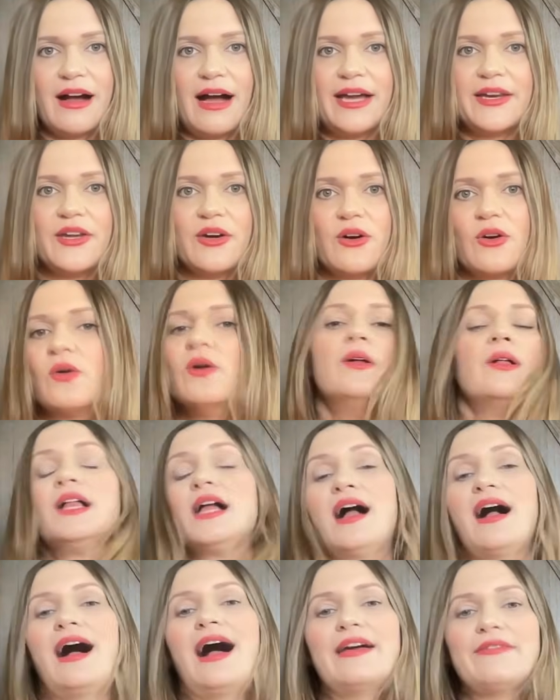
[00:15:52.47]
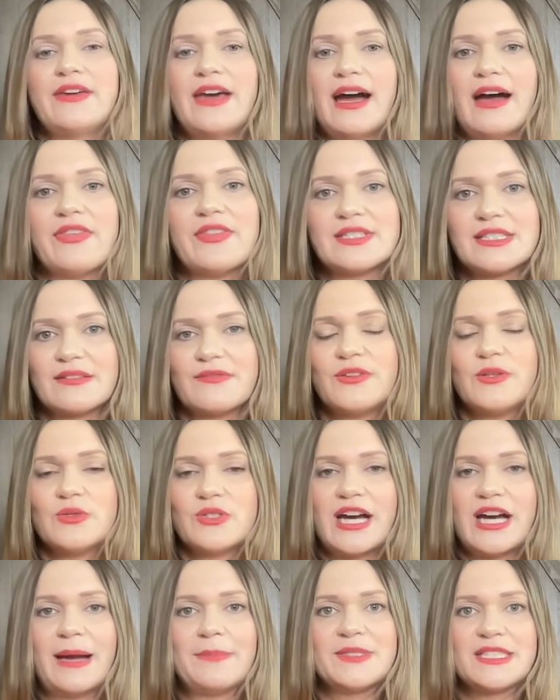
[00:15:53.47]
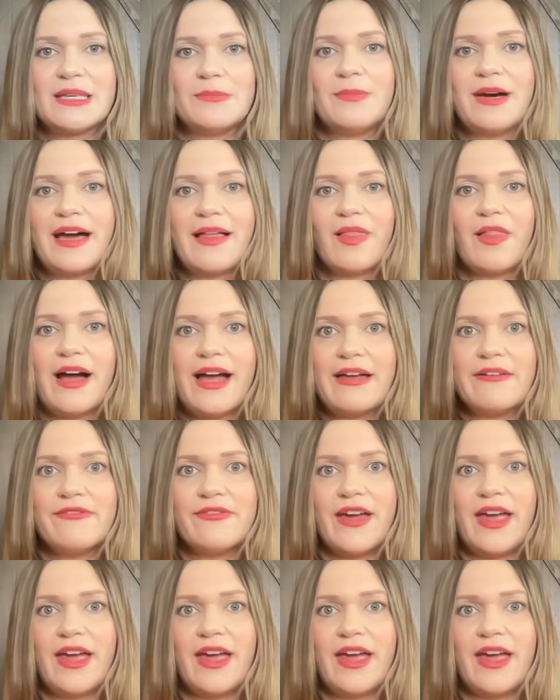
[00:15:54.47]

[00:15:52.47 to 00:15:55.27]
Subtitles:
I know I've had this a few times in my life,